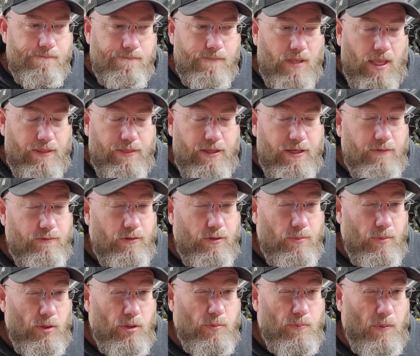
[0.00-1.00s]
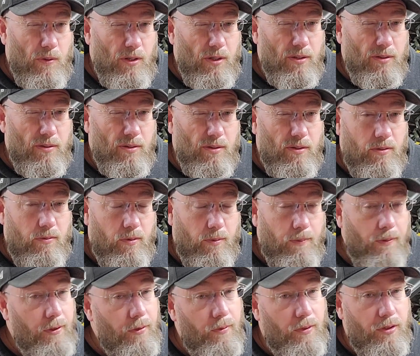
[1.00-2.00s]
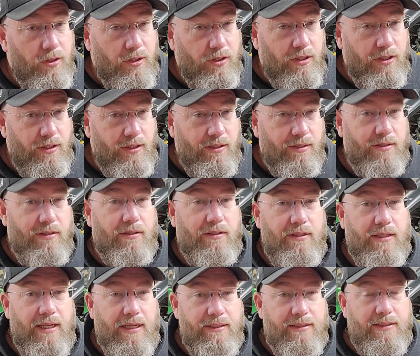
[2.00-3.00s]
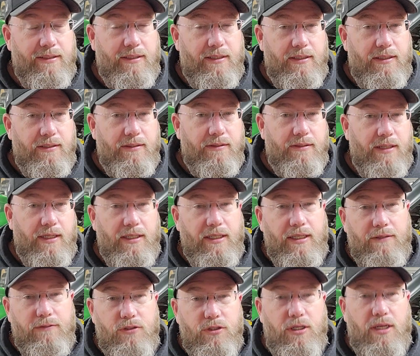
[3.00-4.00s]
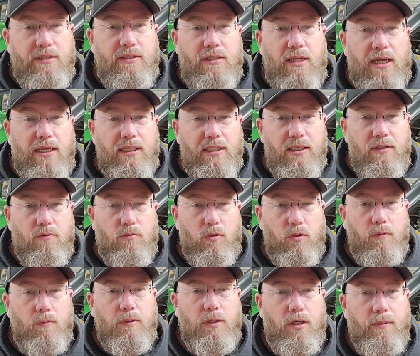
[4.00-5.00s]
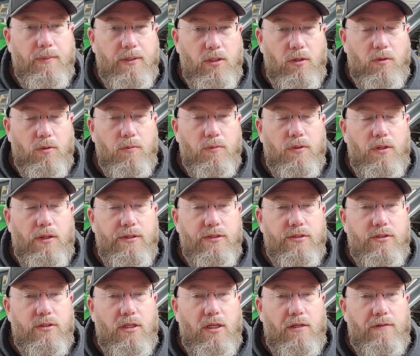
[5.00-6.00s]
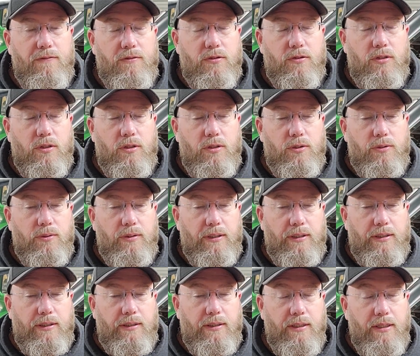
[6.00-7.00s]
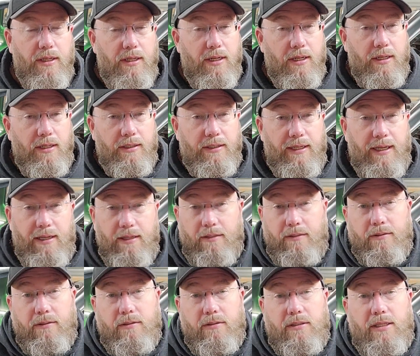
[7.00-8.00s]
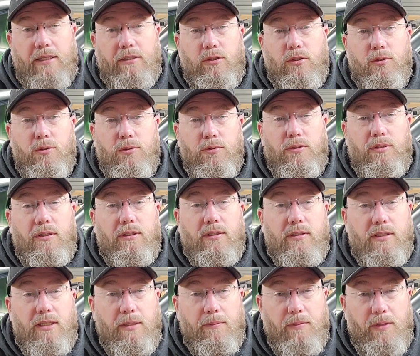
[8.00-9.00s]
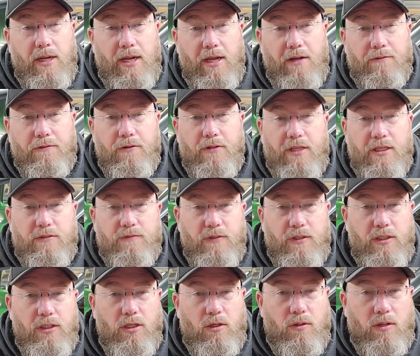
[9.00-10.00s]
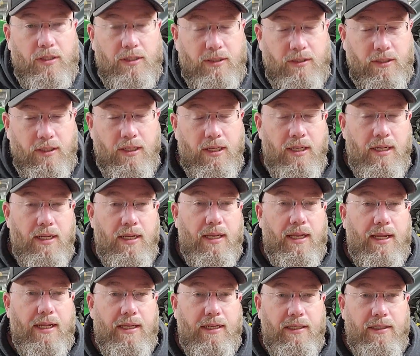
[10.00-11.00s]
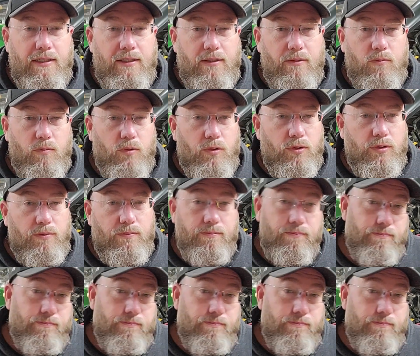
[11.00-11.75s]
I think for the most part, we're pretty well good, and that kind of gives you guys an idea of where we're going to be going with all this stuff. So yeah, stay tuned and keep an eye out for the next video on it, and we'll